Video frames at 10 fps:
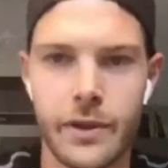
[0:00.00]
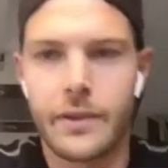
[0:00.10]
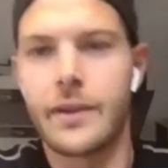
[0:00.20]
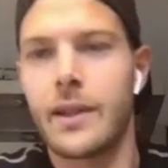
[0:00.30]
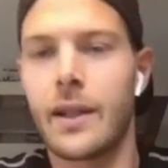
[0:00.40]

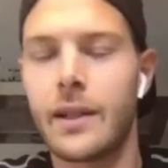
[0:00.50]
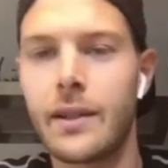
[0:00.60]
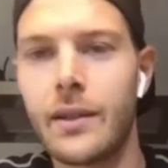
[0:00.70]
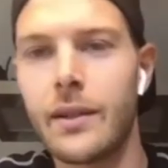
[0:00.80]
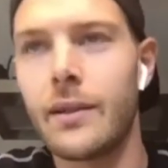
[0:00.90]
like
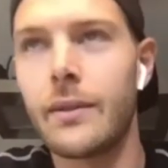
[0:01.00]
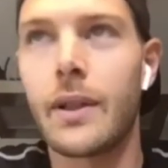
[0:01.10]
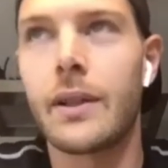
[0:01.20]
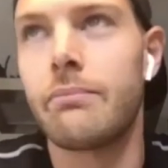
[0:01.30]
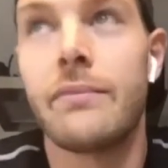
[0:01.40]
uh,
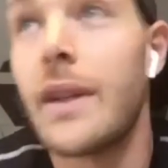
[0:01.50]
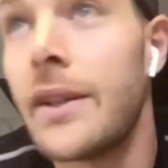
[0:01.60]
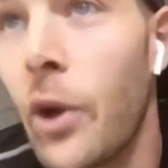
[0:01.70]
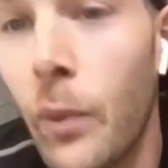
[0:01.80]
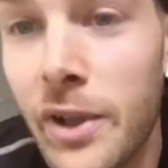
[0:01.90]
like
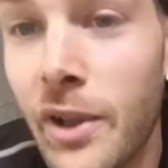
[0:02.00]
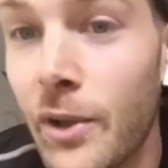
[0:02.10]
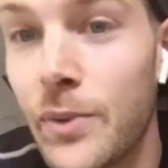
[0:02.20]
no one knows